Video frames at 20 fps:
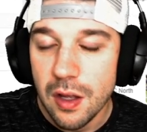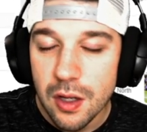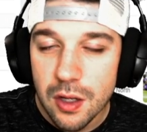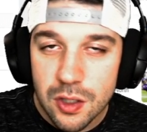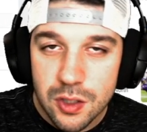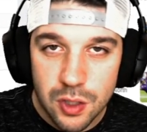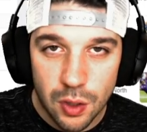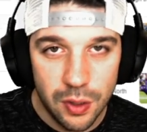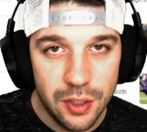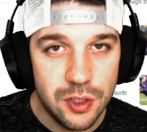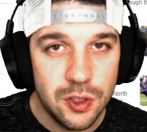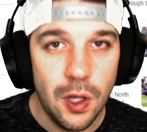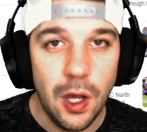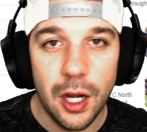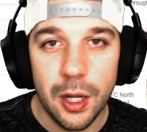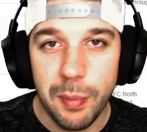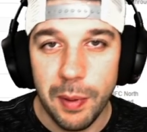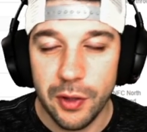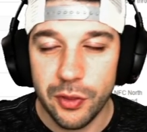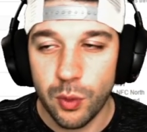So let's talk
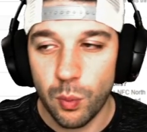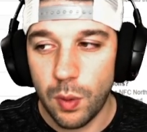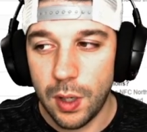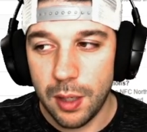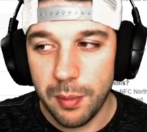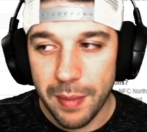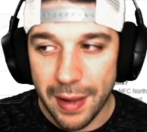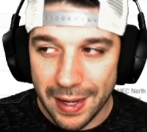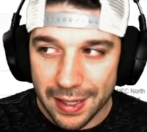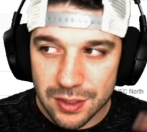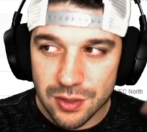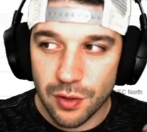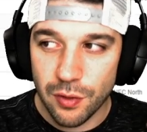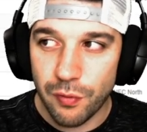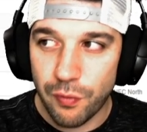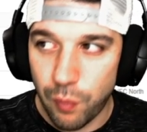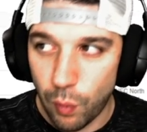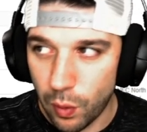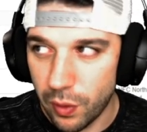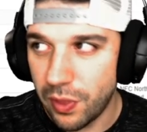about the running backs
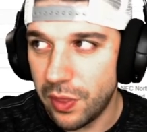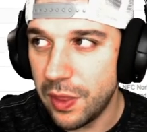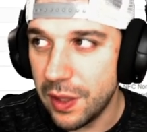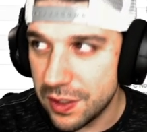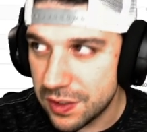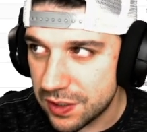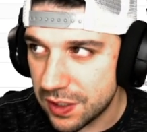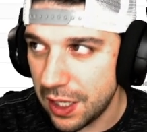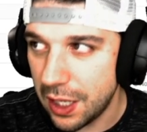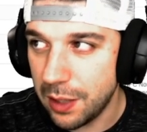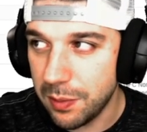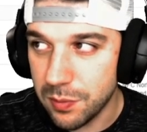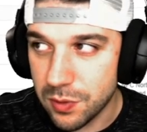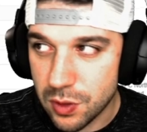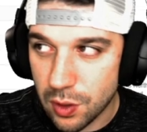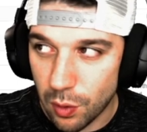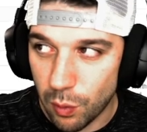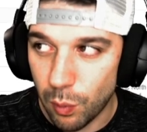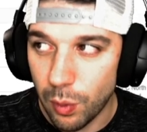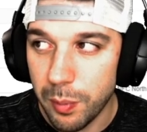for this game.
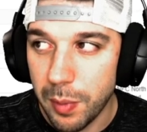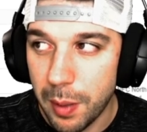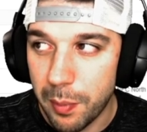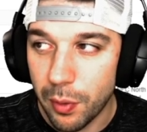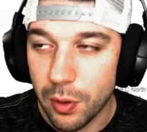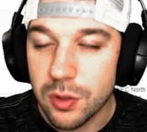So remember,